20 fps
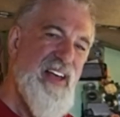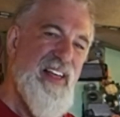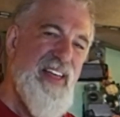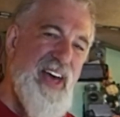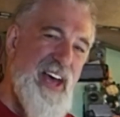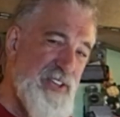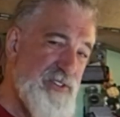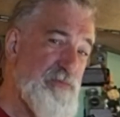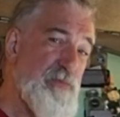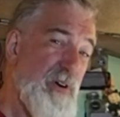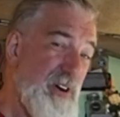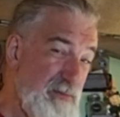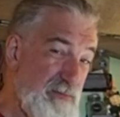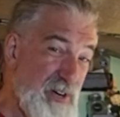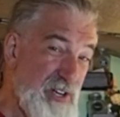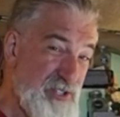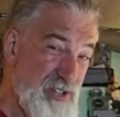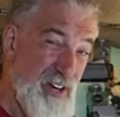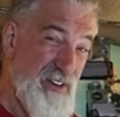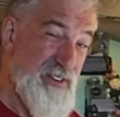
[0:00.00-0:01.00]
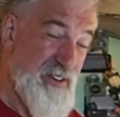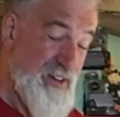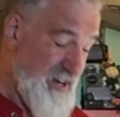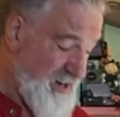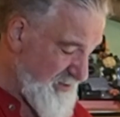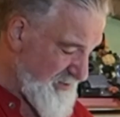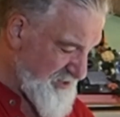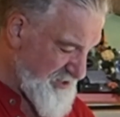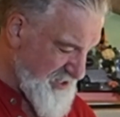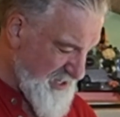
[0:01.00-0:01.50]
that's pretty much all you
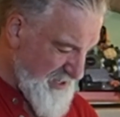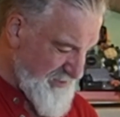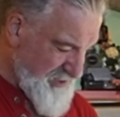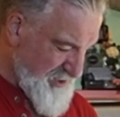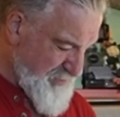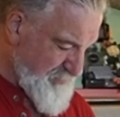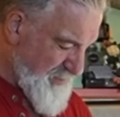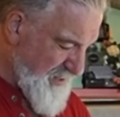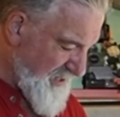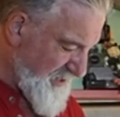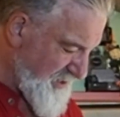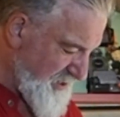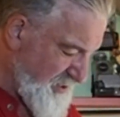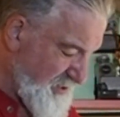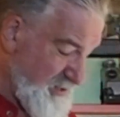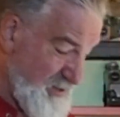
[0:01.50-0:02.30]
hear inside this bus.